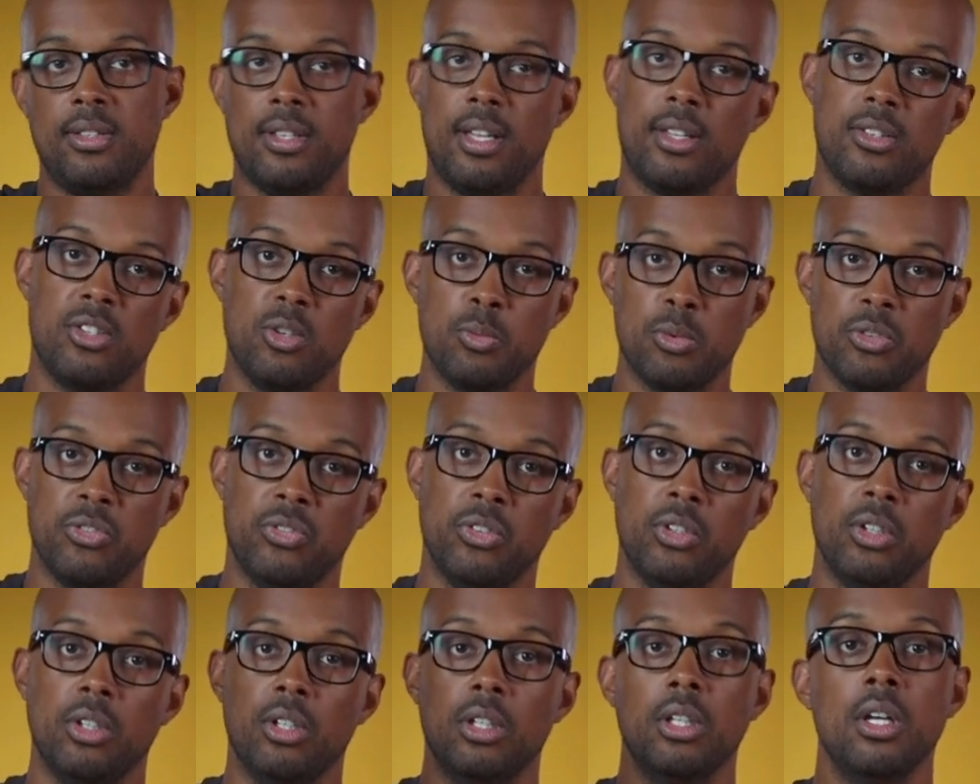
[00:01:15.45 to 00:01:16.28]
is like super
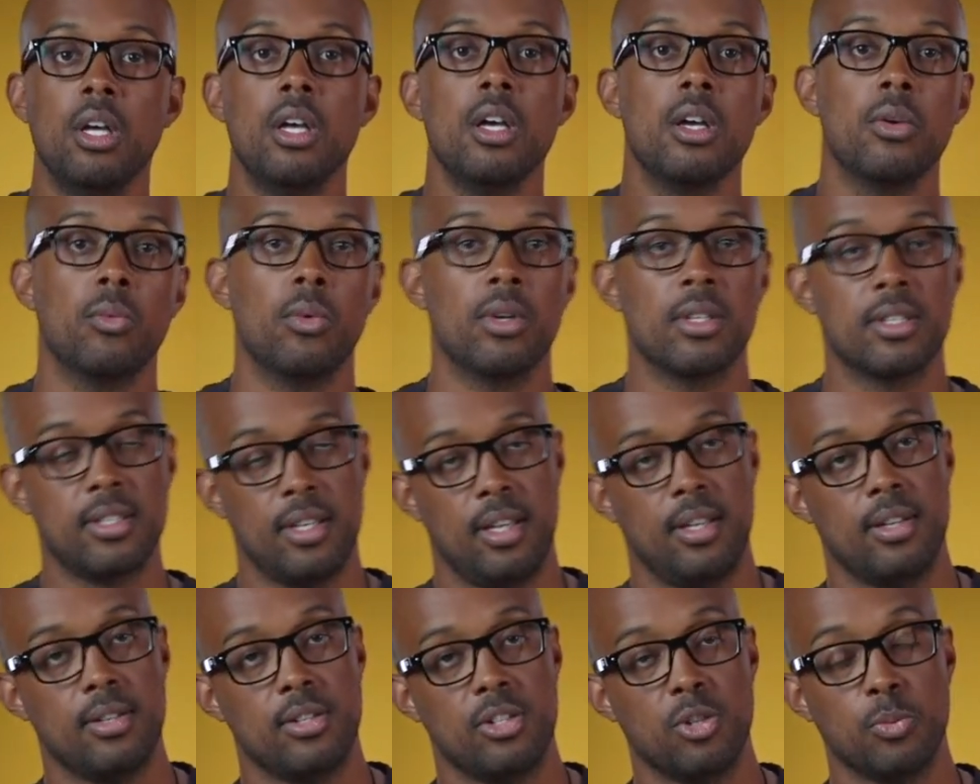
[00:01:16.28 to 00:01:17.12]
full, one
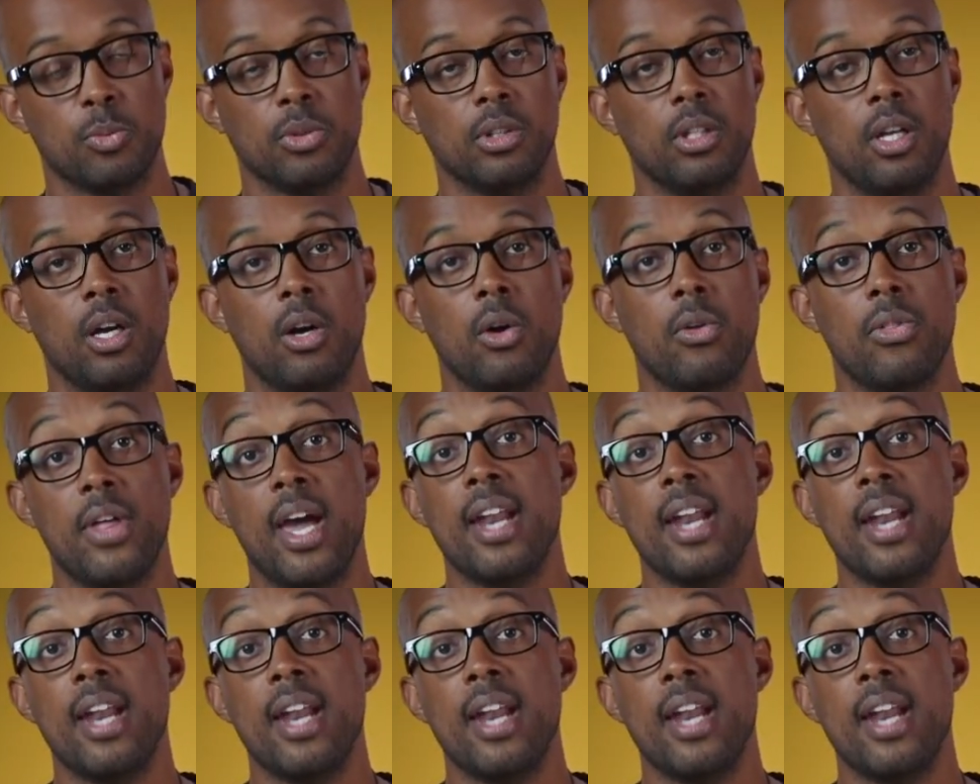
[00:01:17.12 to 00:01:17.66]
cell is super low.